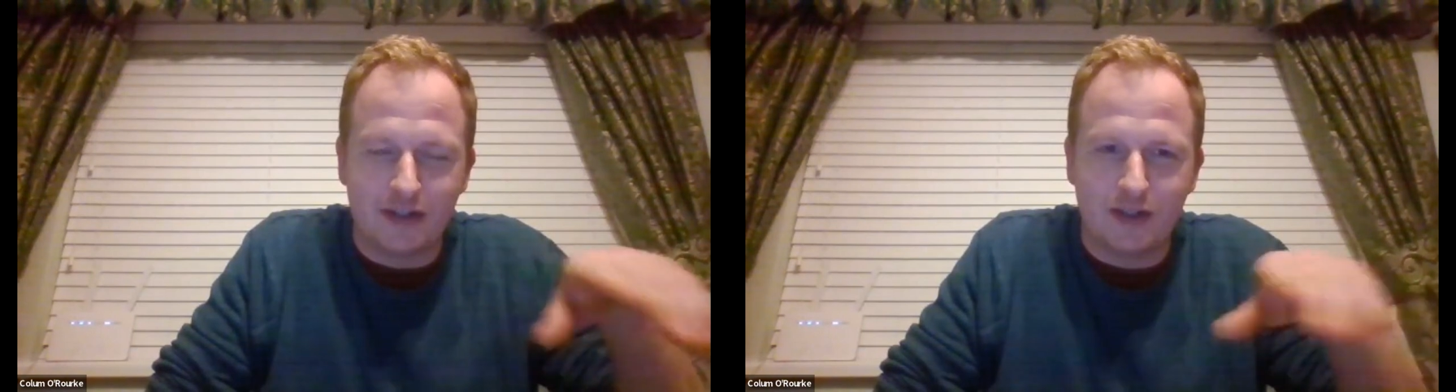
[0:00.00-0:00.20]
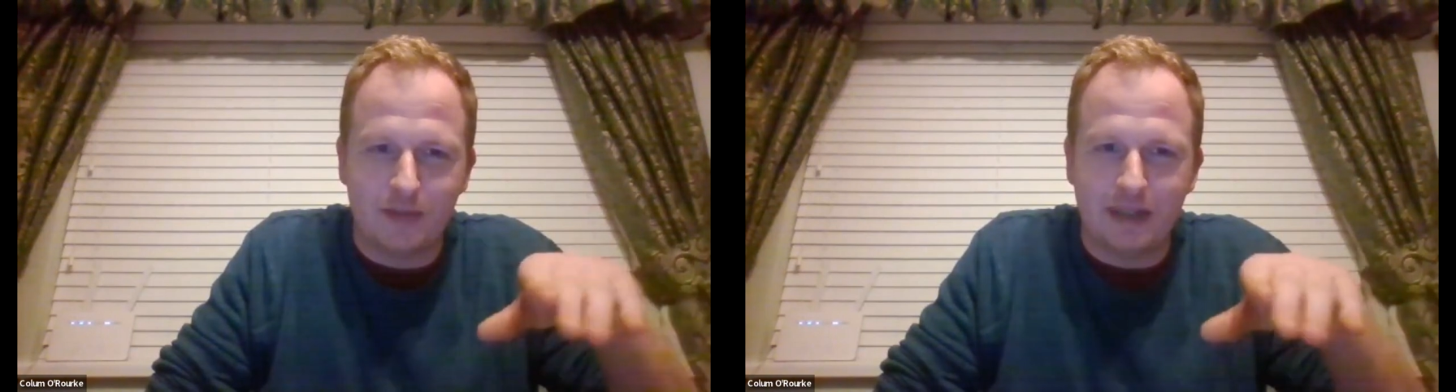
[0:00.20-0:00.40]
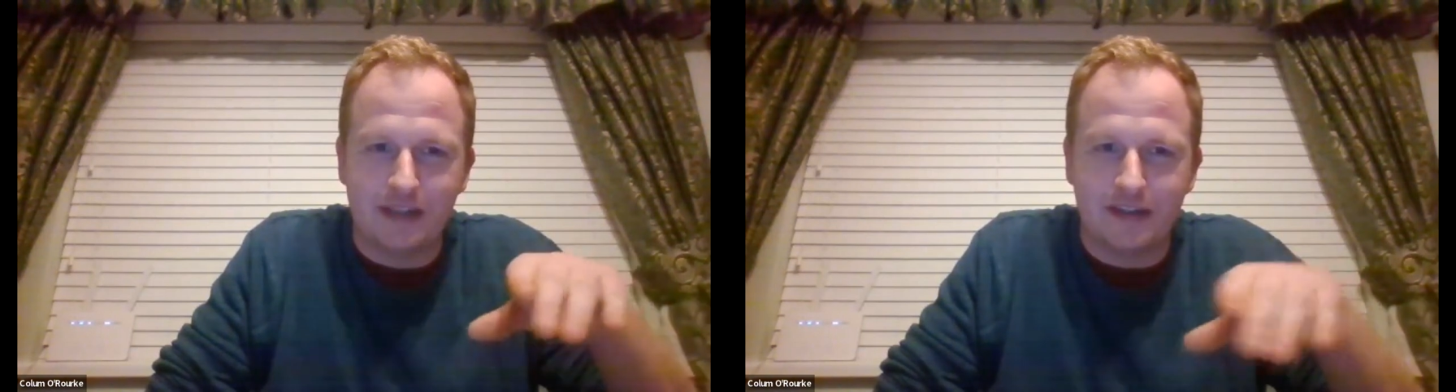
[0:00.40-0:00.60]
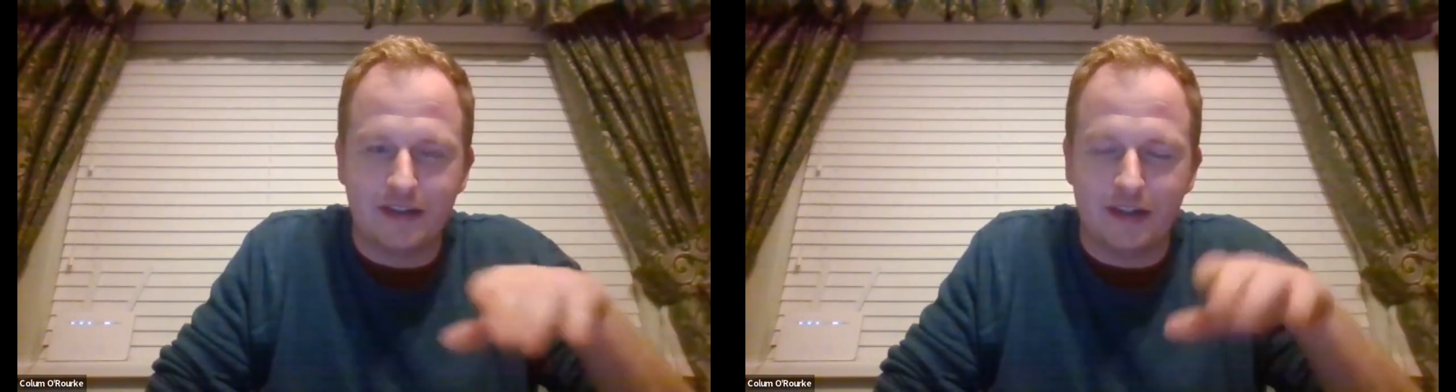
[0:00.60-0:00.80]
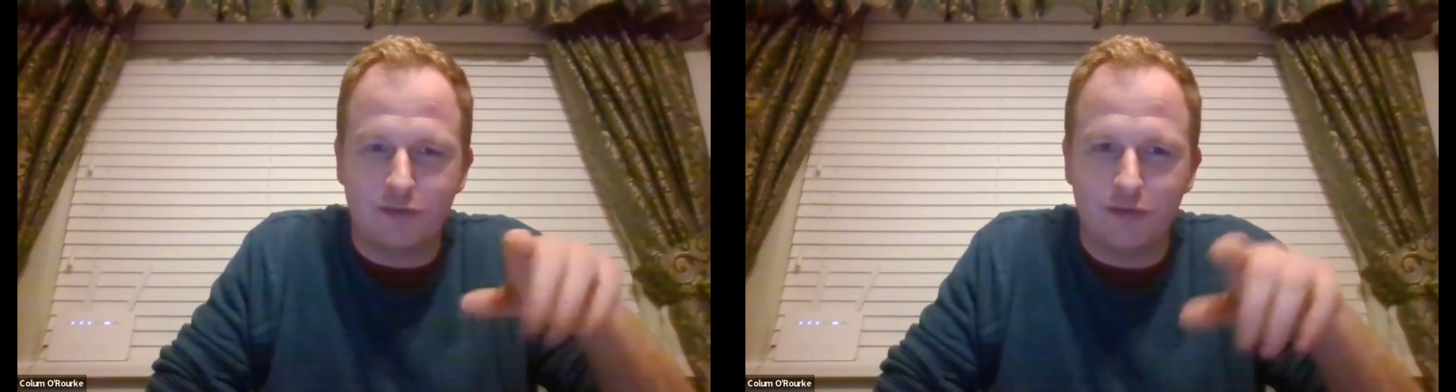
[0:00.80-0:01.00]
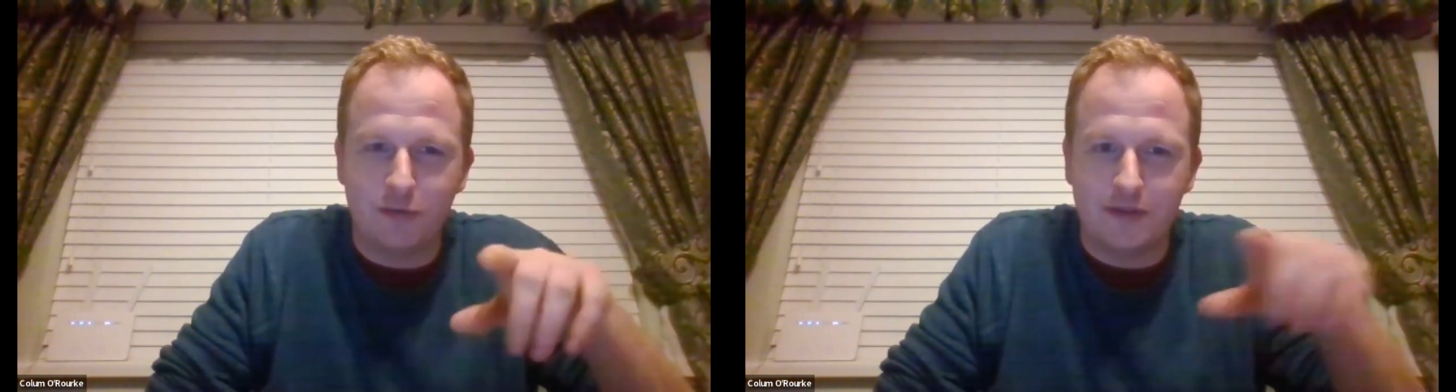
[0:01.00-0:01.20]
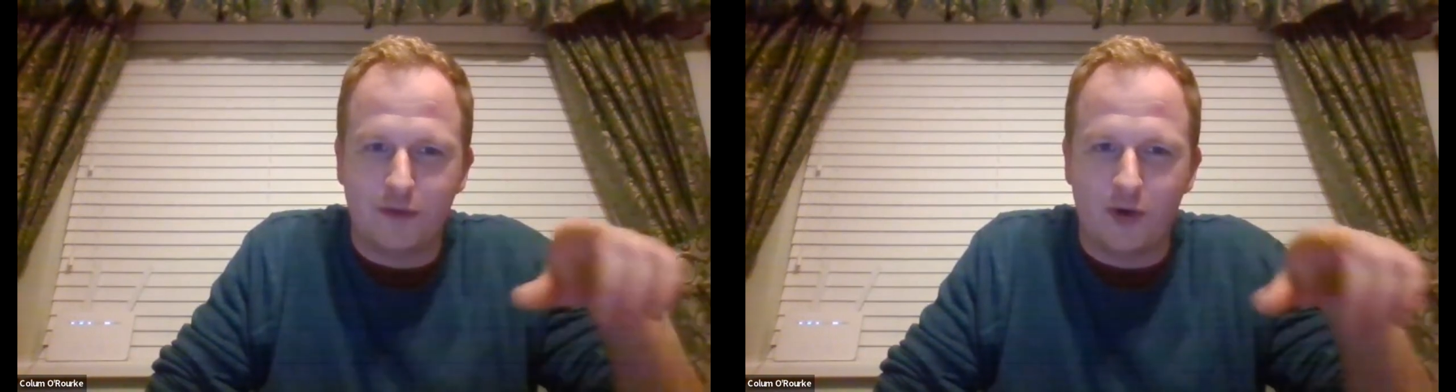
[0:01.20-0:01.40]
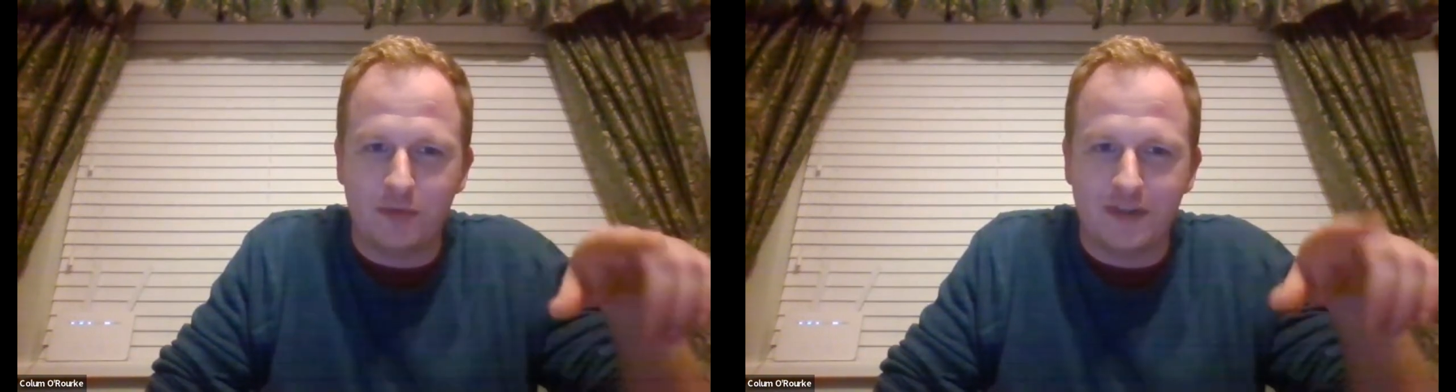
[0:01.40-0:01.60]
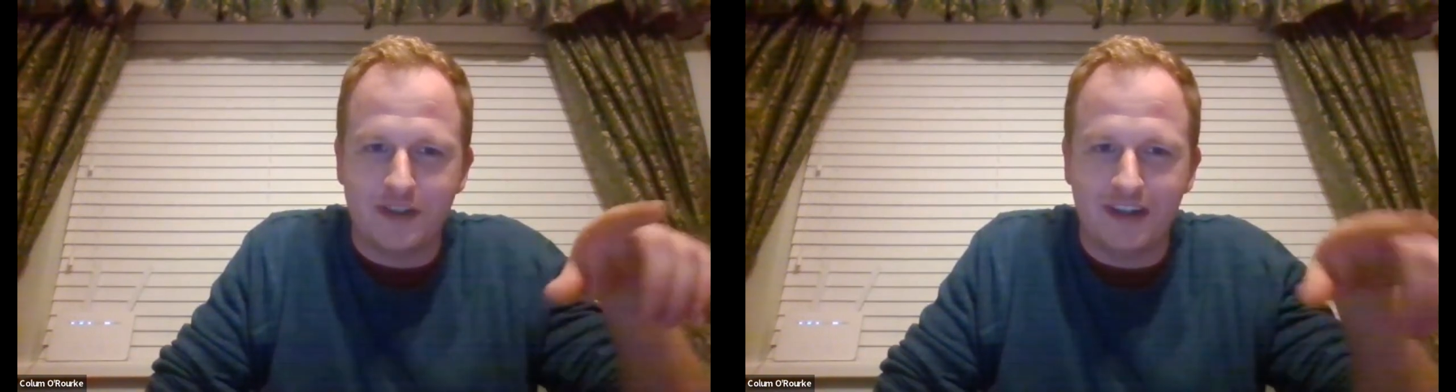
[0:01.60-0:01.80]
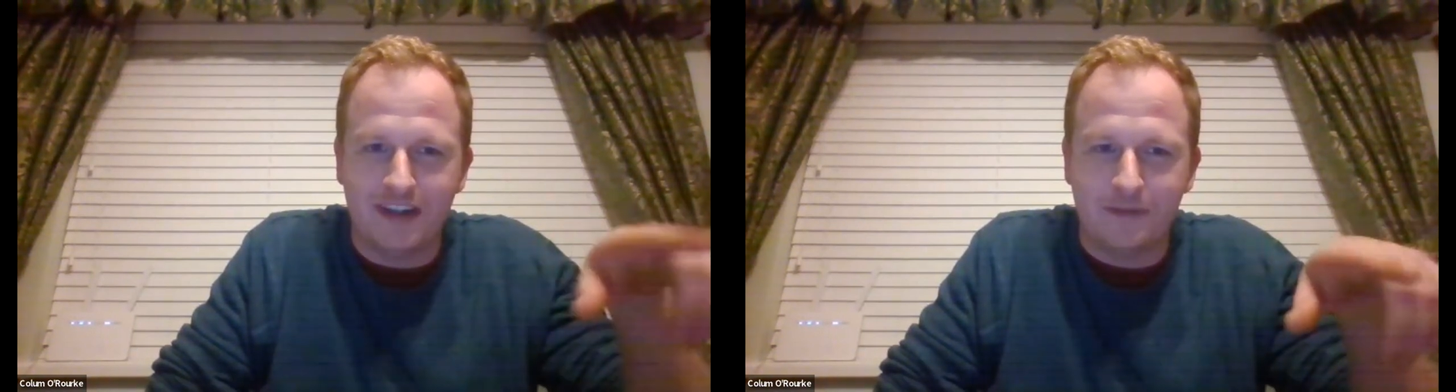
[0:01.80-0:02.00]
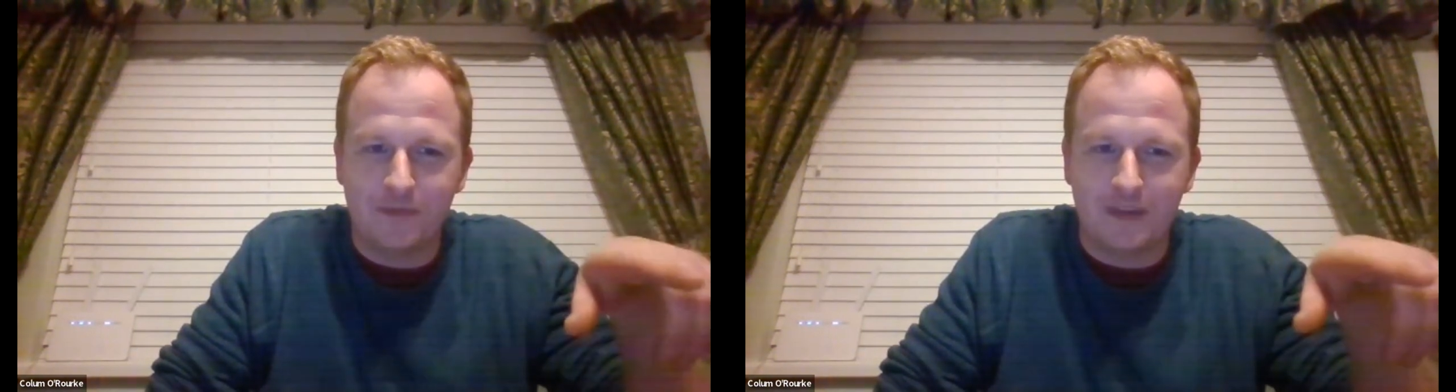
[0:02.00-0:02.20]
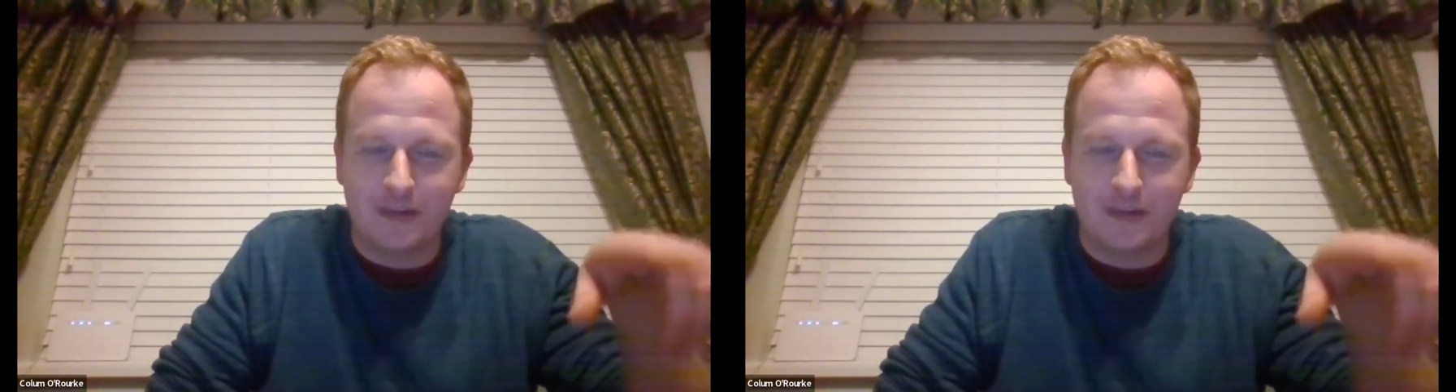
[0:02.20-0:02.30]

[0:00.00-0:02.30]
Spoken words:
actually built. It's got a cruciform design.